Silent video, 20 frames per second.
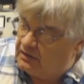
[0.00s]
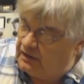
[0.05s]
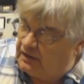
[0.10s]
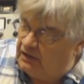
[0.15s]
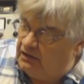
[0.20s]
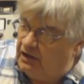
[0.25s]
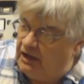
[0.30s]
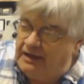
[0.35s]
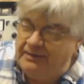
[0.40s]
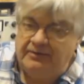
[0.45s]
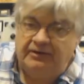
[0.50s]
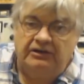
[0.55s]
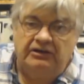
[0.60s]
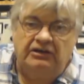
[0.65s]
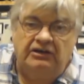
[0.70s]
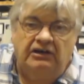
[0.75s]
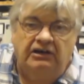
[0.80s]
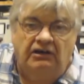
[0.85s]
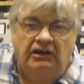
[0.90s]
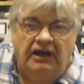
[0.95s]
climbing
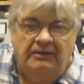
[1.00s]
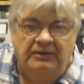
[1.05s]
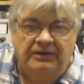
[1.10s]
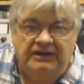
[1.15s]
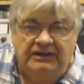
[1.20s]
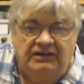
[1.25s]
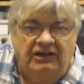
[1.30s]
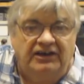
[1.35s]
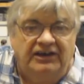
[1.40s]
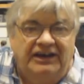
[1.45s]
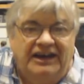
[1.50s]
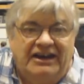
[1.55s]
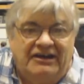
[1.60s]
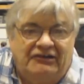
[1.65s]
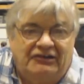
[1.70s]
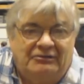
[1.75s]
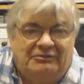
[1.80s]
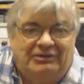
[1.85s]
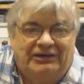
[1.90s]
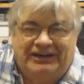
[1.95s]
and climbing like an
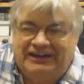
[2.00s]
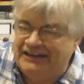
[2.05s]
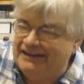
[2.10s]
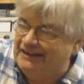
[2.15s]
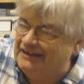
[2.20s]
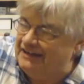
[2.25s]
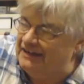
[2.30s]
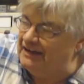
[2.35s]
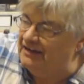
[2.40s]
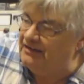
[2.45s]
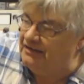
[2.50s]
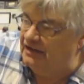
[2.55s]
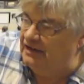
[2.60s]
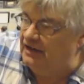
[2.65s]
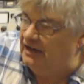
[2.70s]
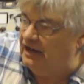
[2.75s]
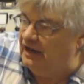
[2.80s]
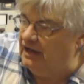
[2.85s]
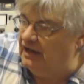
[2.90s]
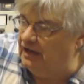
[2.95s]
aeroplane, you know,
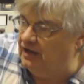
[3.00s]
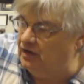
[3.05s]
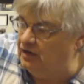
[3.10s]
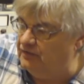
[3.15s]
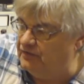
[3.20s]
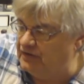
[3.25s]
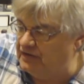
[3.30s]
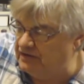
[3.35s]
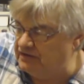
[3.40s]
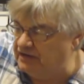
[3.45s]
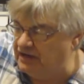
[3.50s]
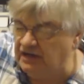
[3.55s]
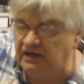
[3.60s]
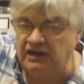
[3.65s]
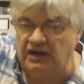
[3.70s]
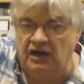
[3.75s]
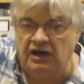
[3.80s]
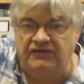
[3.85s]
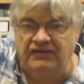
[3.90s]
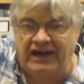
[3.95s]

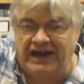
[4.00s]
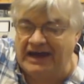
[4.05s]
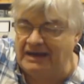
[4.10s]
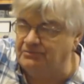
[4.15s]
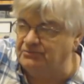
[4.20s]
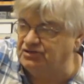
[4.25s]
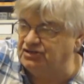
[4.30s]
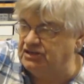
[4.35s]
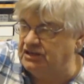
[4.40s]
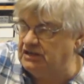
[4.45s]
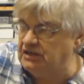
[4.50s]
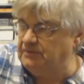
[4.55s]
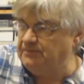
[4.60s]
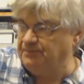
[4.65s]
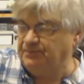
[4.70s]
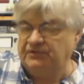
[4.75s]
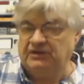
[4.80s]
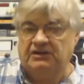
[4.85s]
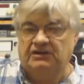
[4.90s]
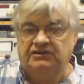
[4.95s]
over Hampshire,
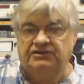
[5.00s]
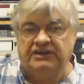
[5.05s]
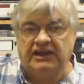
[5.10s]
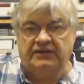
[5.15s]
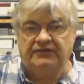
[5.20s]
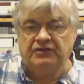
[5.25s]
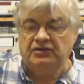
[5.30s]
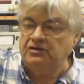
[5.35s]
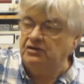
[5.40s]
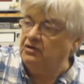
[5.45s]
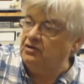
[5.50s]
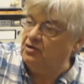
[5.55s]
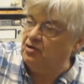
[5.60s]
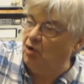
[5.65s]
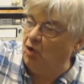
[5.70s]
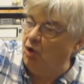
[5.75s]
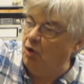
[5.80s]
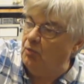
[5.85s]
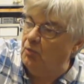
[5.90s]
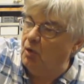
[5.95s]
Devon,
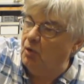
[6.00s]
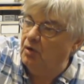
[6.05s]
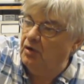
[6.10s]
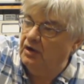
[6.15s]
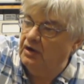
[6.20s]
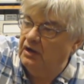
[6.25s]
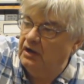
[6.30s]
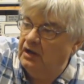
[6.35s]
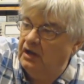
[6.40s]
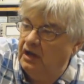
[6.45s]
Cornwall,